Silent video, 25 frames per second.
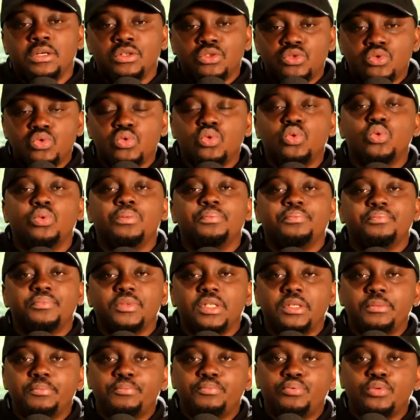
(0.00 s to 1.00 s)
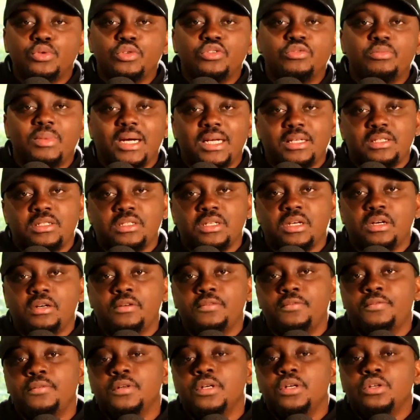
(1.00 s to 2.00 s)
to improve
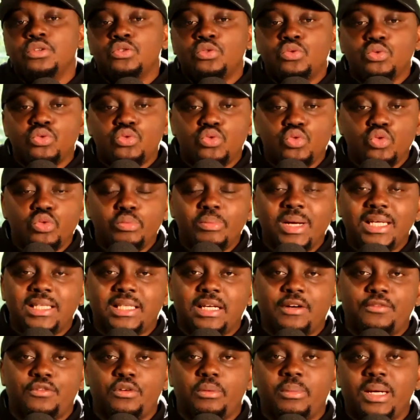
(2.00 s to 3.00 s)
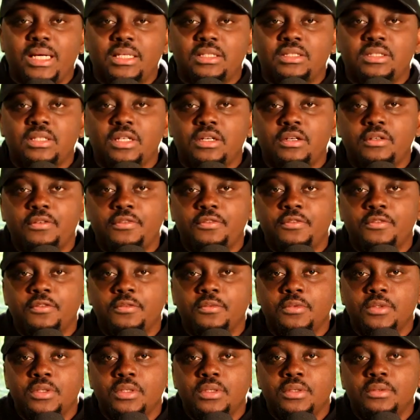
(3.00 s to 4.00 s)
myself, to do better for myself,
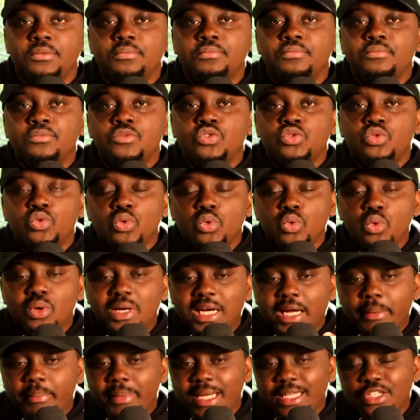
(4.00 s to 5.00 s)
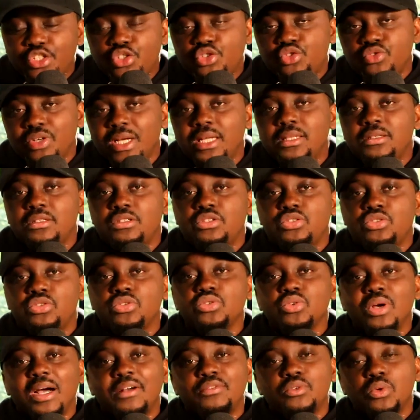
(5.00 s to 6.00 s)
to look at my strengths.
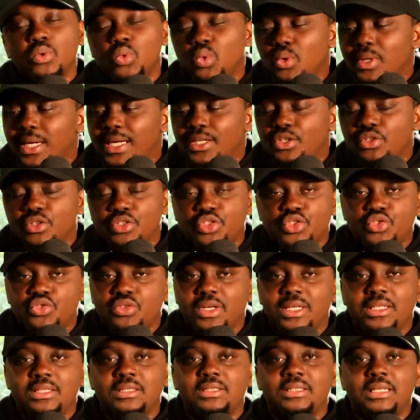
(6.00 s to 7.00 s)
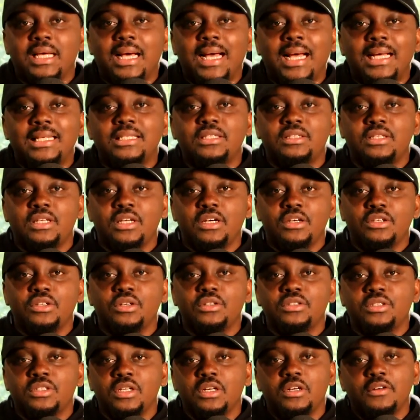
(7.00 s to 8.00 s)
You have to look at your strengths and tell
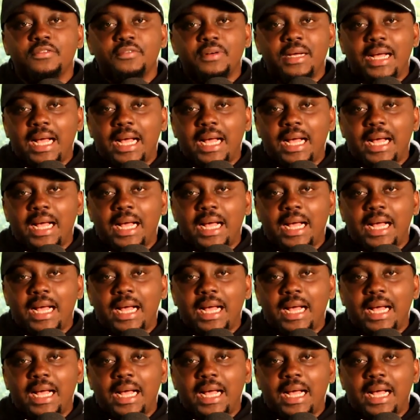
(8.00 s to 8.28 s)
yourself,